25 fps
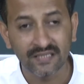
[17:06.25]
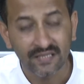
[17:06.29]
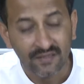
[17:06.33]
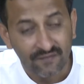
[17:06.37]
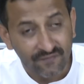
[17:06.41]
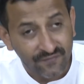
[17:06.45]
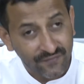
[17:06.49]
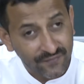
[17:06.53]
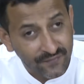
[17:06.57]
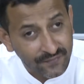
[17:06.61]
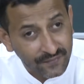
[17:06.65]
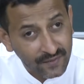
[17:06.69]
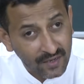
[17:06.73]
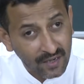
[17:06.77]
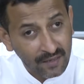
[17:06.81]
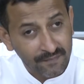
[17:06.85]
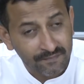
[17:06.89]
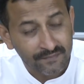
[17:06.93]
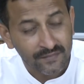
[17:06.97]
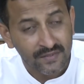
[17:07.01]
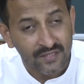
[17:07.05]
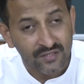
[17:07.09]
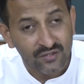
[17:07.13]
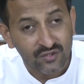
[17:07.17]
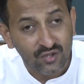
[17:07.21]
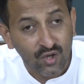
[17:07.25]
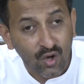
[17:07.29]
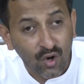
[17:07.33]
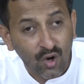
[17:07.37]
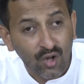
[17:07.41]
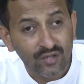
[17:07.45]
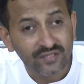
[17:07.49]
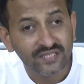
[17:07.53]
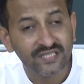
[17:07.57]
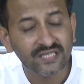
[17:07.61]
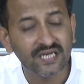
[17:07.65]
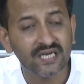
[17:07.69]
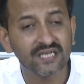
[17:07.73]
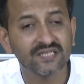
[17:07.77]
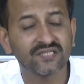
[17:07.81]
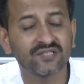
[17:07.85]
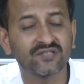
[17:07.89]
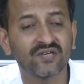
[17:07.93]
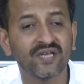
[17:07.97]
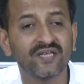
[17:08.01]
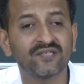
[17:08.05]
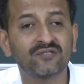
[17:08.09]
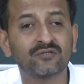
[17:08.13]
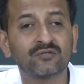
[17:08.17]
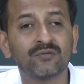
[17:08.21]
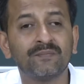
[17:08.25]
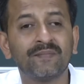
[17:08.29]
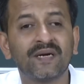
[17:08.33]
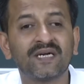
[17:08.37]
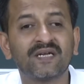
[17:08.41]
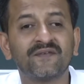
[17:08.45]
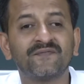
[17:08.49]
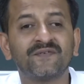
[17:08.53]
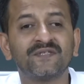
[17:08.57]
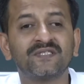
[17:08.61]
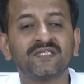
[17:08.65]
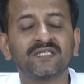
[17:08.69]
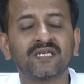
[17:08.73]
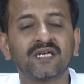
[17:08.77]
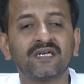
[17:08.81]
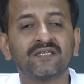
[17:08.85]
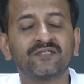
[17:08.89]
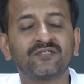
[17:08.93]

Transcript: from theological stage to metaphysical